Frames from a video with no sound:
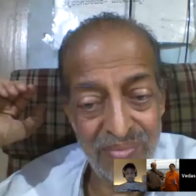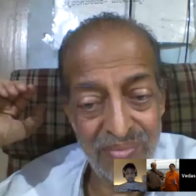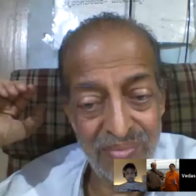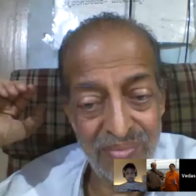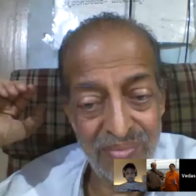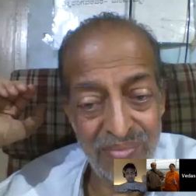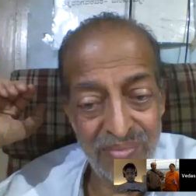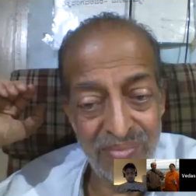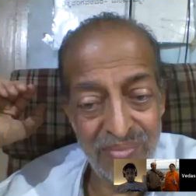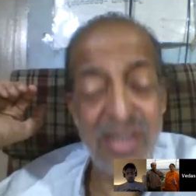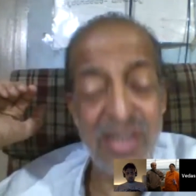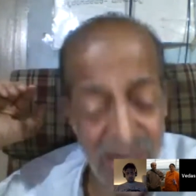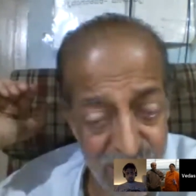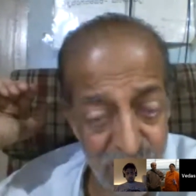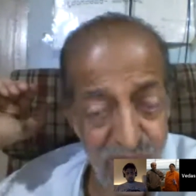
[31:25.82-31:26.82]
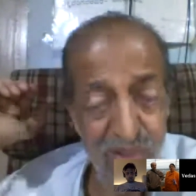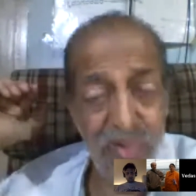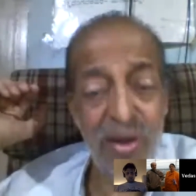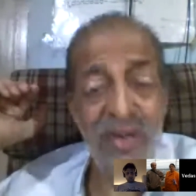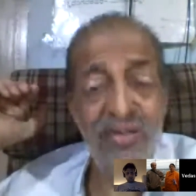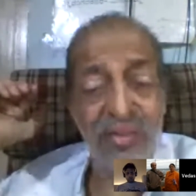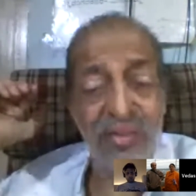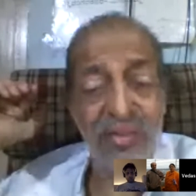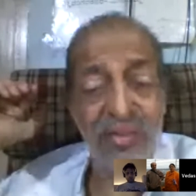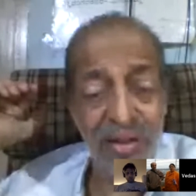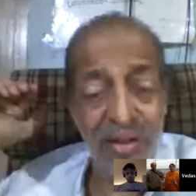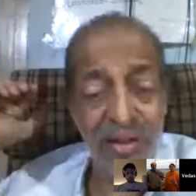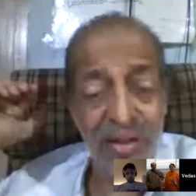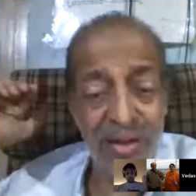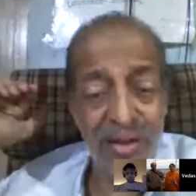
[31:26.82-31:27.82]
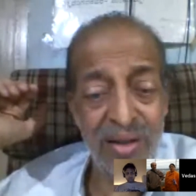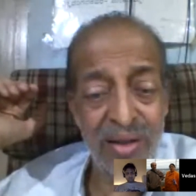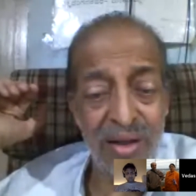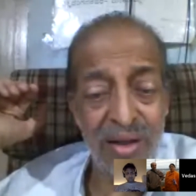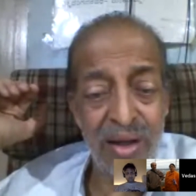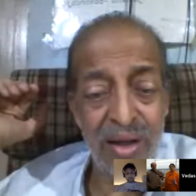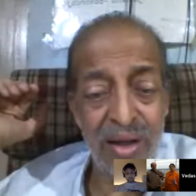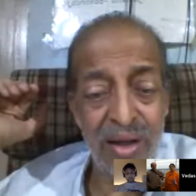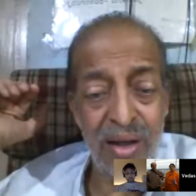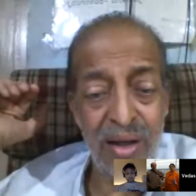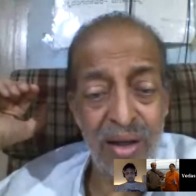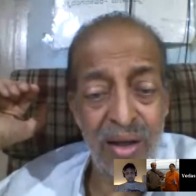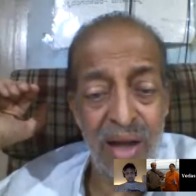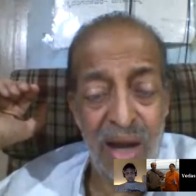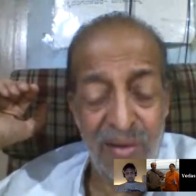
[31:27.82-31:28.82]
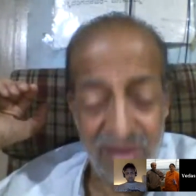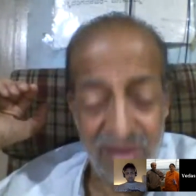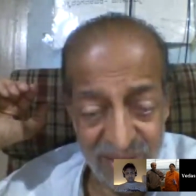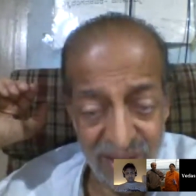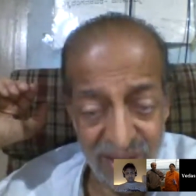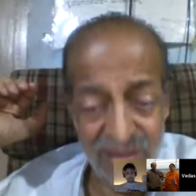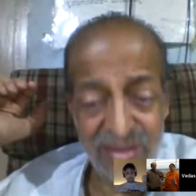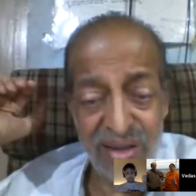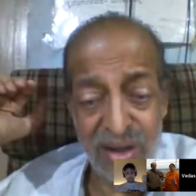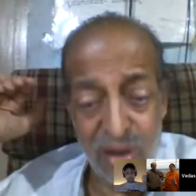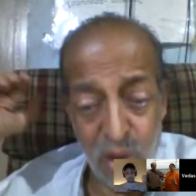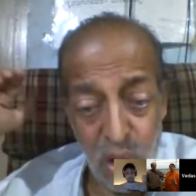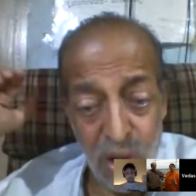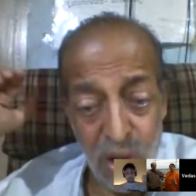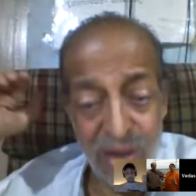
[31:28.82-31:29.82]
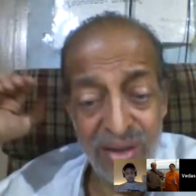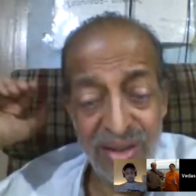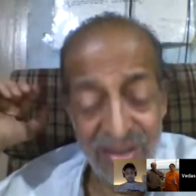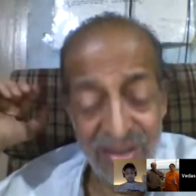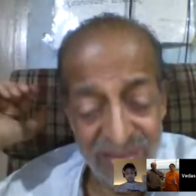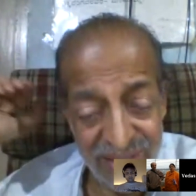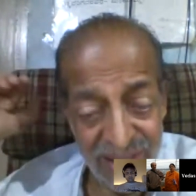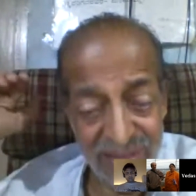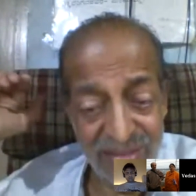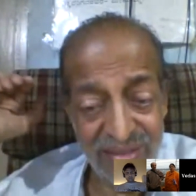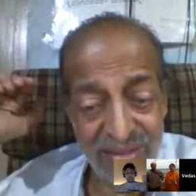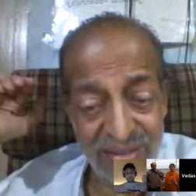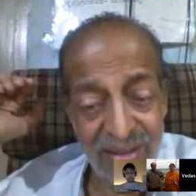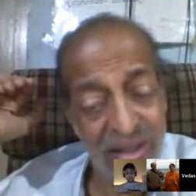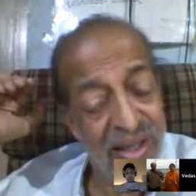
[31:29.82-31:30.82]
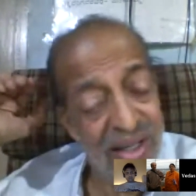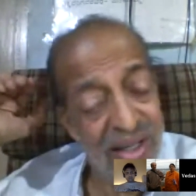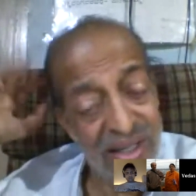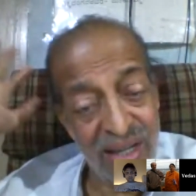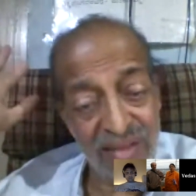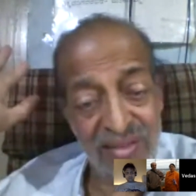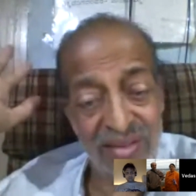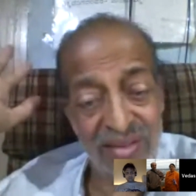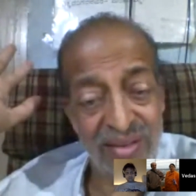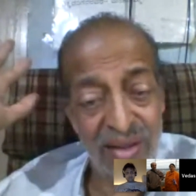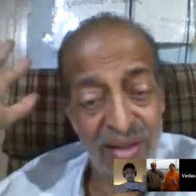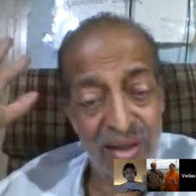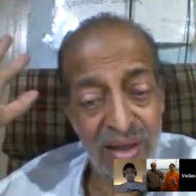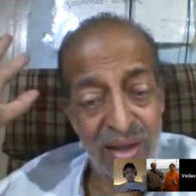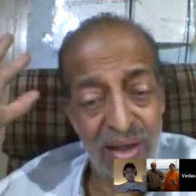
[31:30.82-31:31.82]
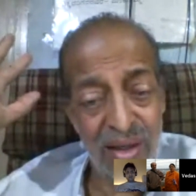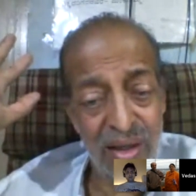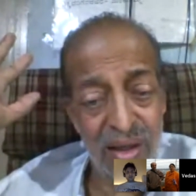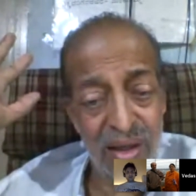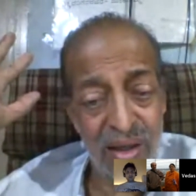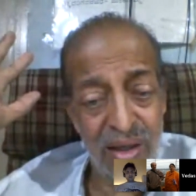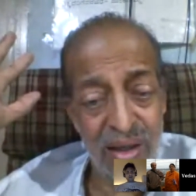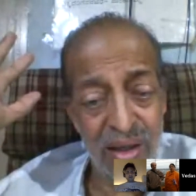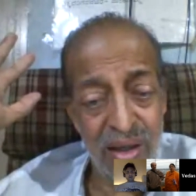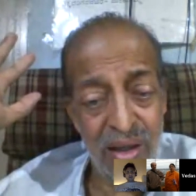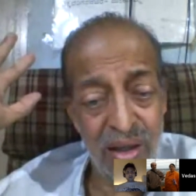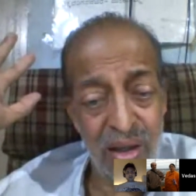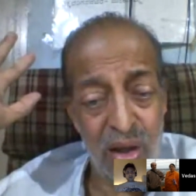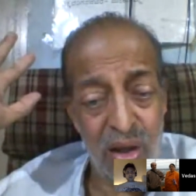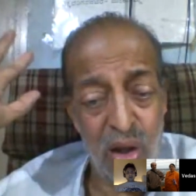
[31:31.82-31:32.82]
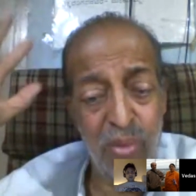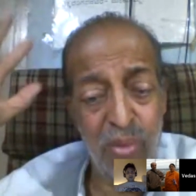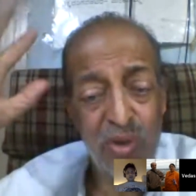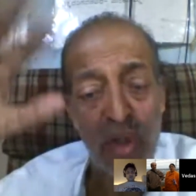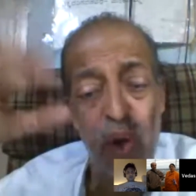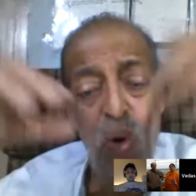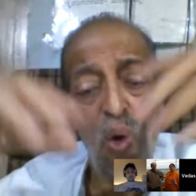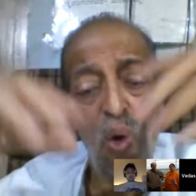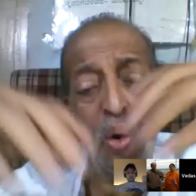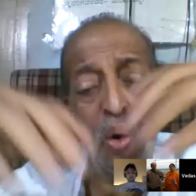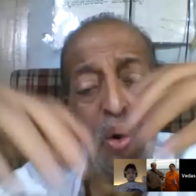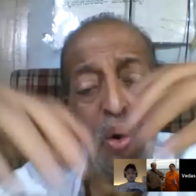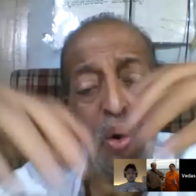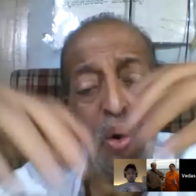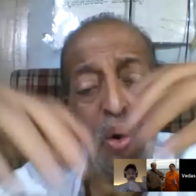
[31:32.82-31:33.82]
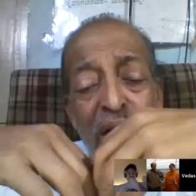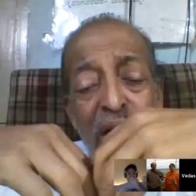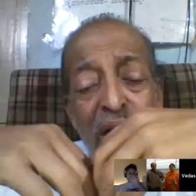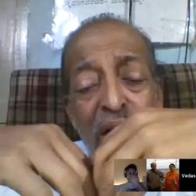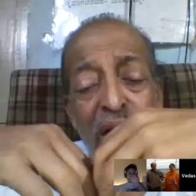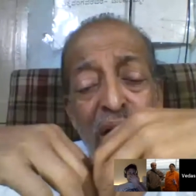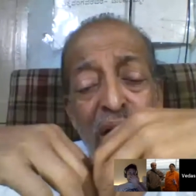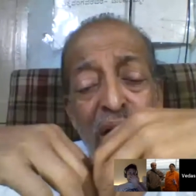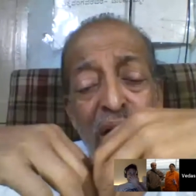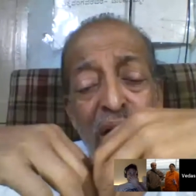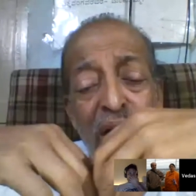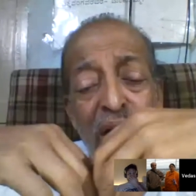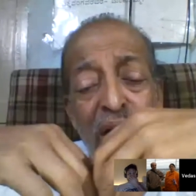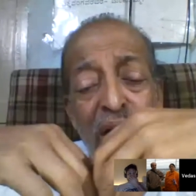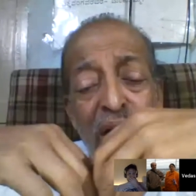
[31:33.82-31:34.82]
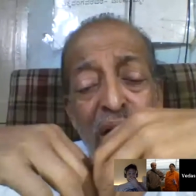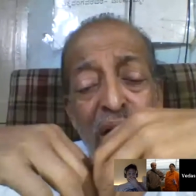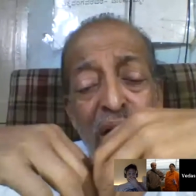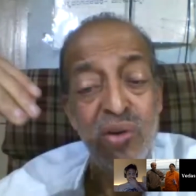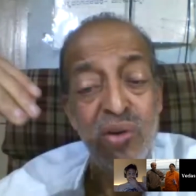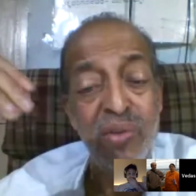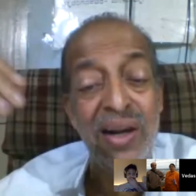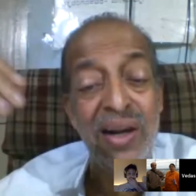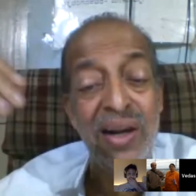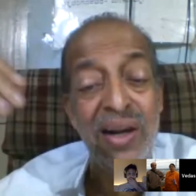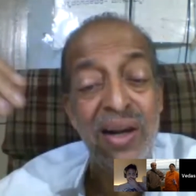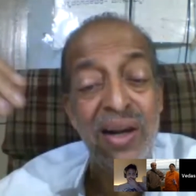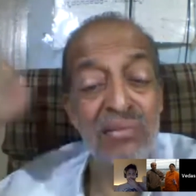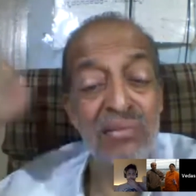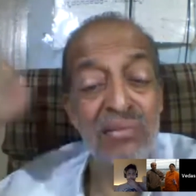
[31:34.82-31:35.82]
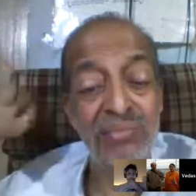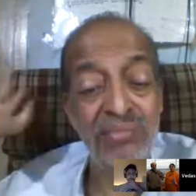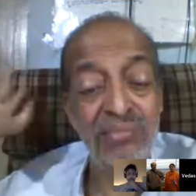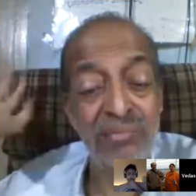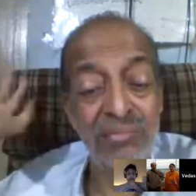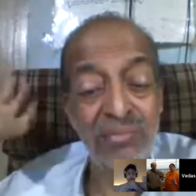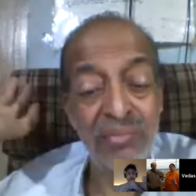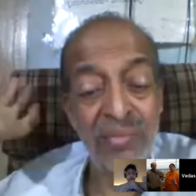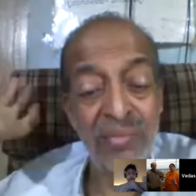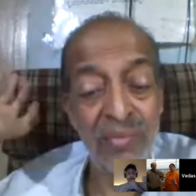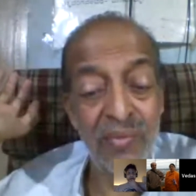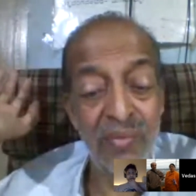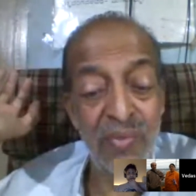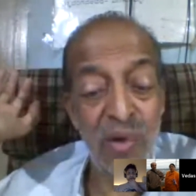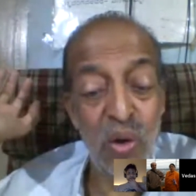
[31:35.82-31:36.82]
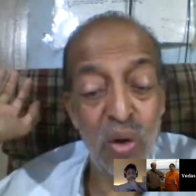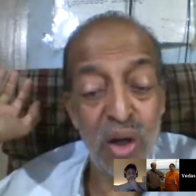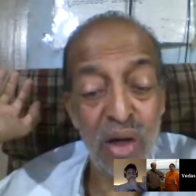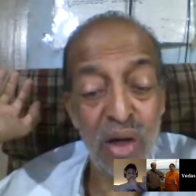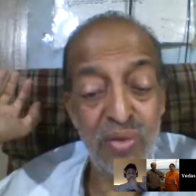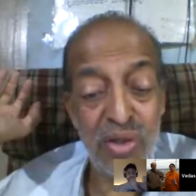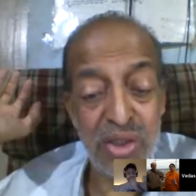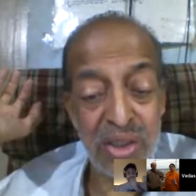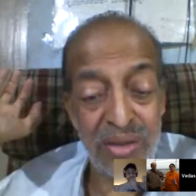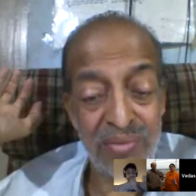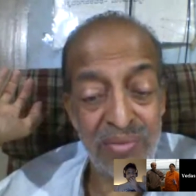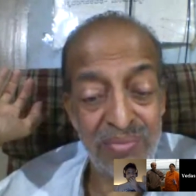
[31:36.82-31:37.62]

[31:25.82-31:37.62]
And if you understand universe, ourselves and God in this sense, yes, almost all of our questions and doubts will be cleared. No confusion.